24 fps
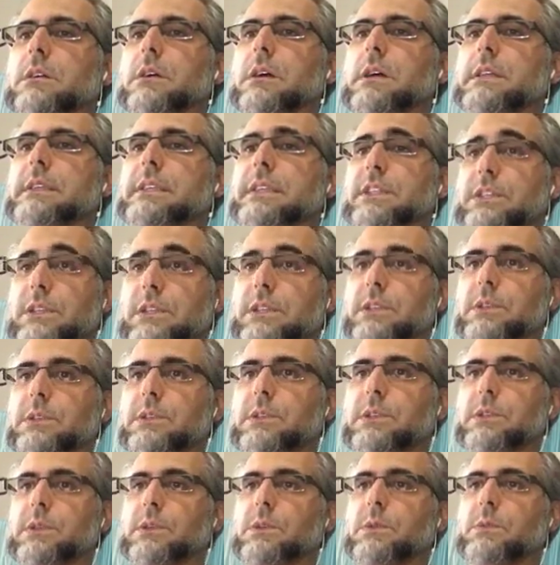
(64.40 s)
addition
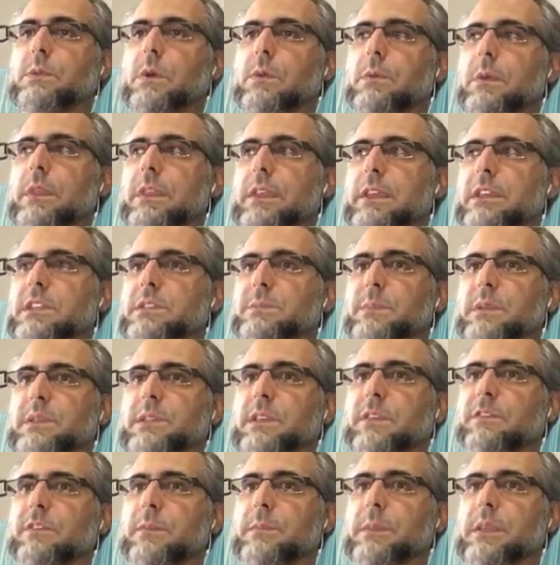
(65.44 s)
to what we think is
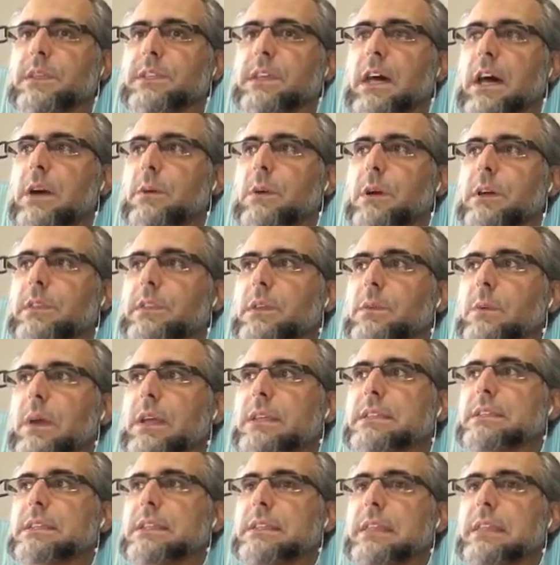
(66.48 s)
missing from the Dawa in the West,